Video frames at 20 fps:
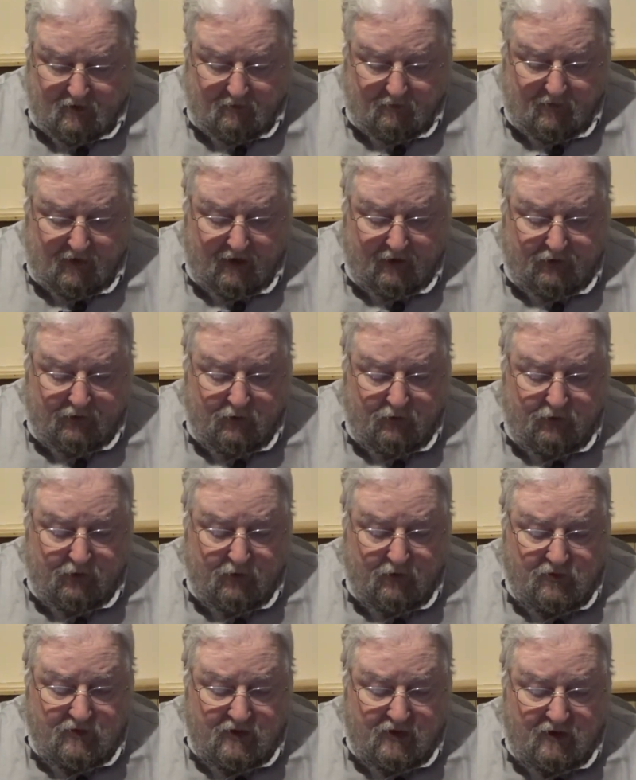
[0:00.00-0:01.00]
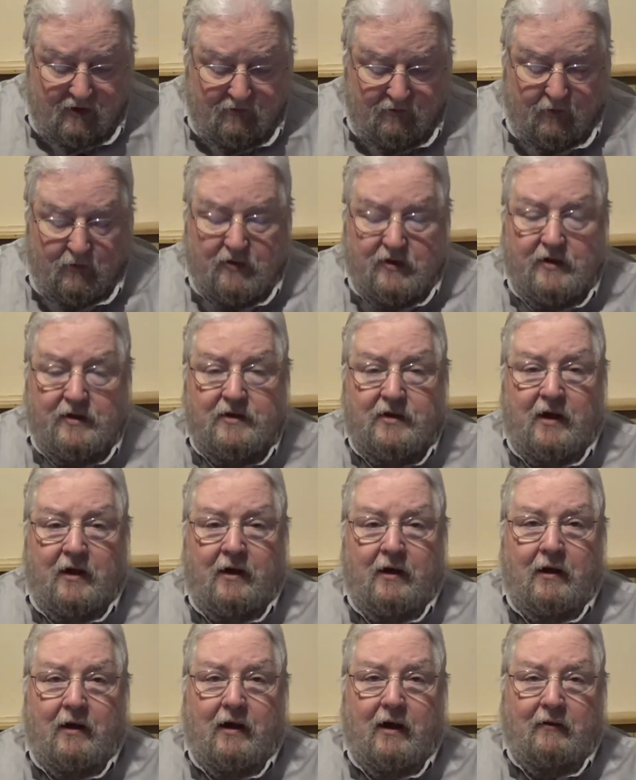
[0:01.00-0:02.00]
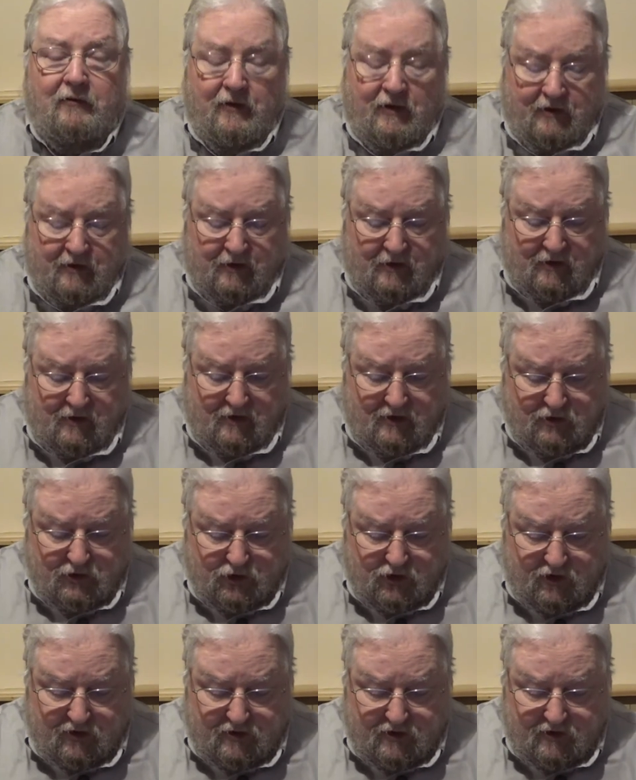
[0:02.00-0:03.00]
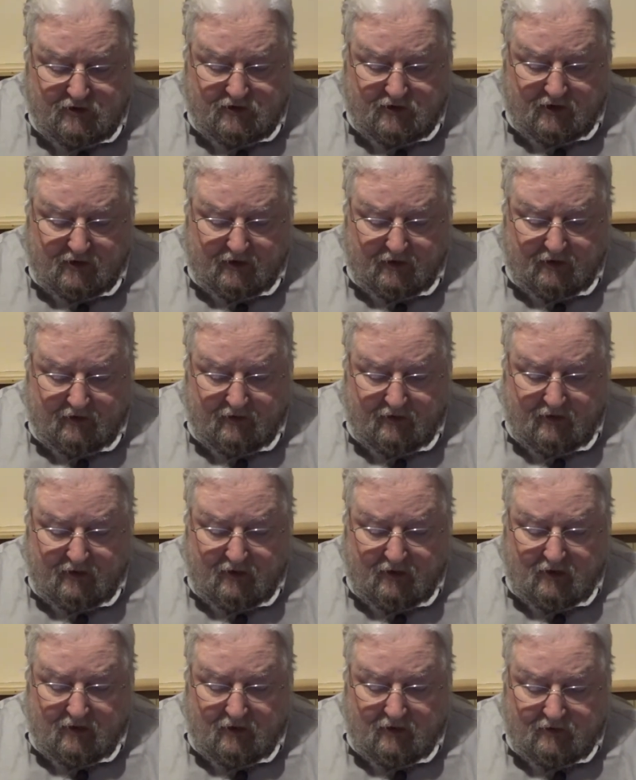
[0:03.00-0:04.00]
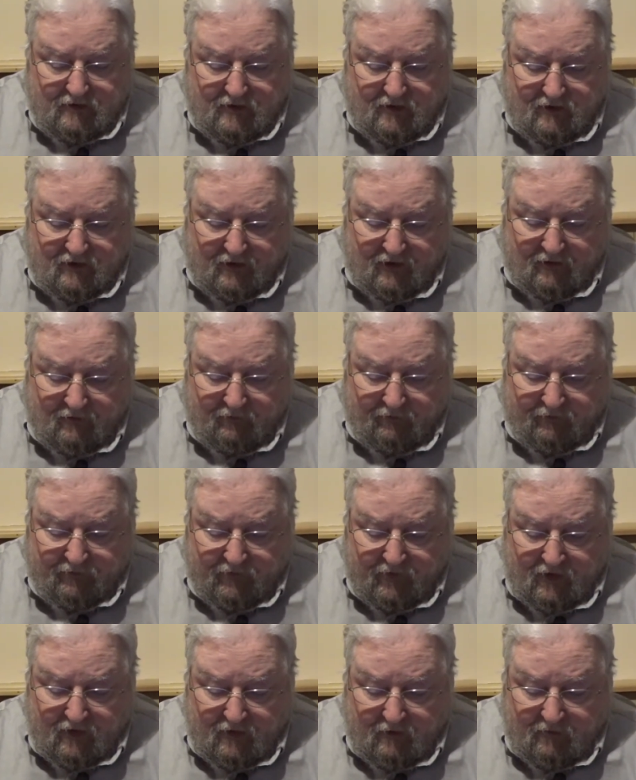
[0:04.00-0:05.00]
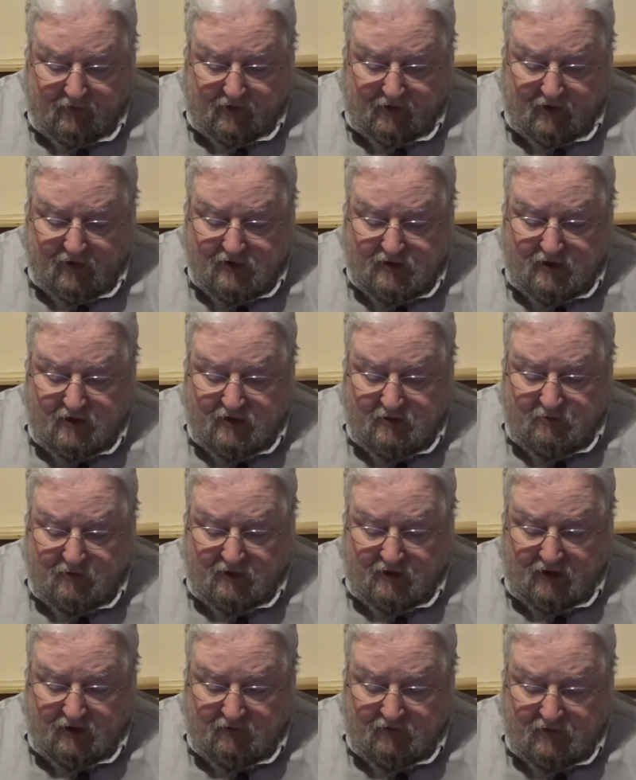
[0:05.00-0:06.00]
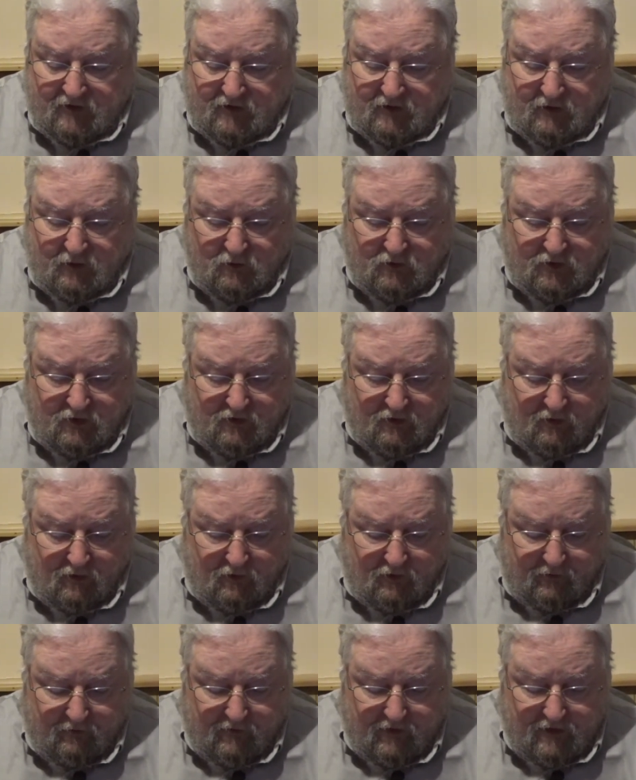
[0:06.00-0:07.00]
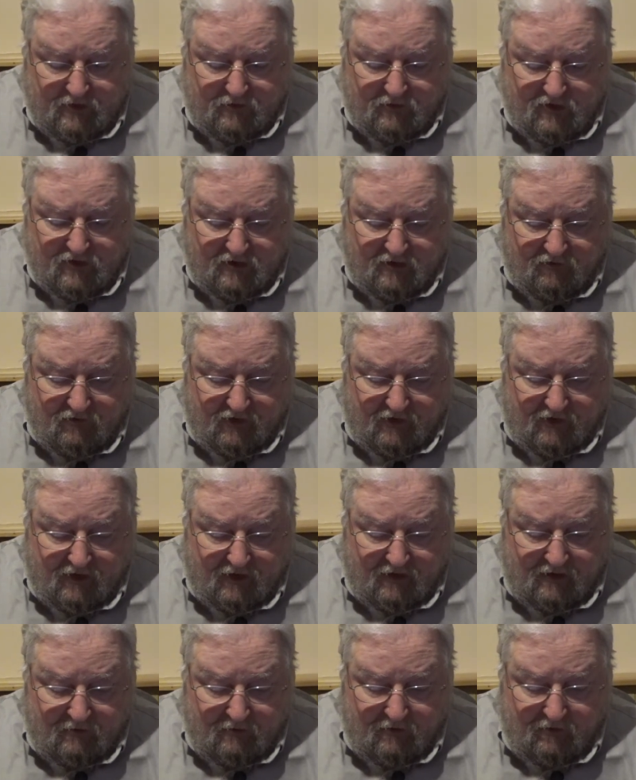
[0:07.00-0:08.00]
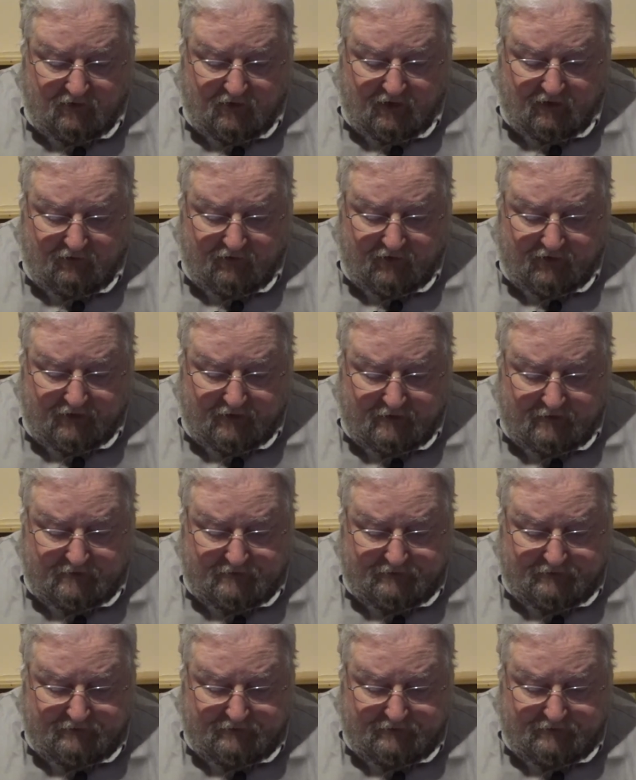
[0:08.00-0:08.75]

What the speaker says: Matthew 13, verses 10 and 11, Jesus said to them, "Because it has been given to you to know the mysteries of the kingdom of heaven."